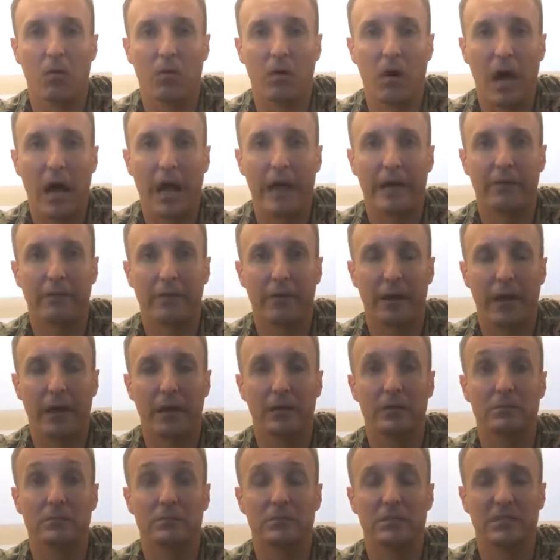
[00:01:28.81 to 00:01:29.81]
high
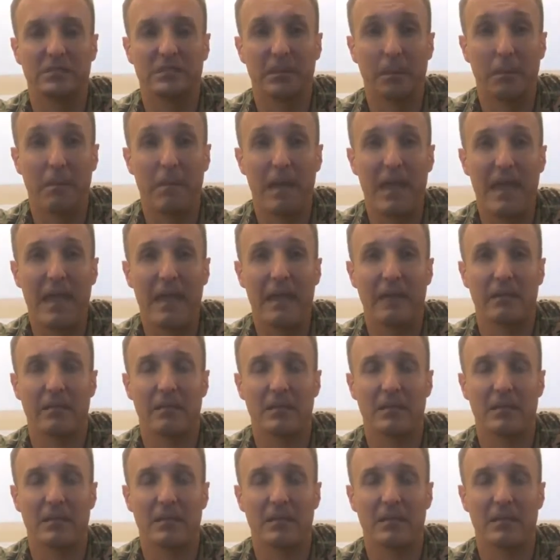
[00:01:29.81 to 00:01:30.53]
ground to demand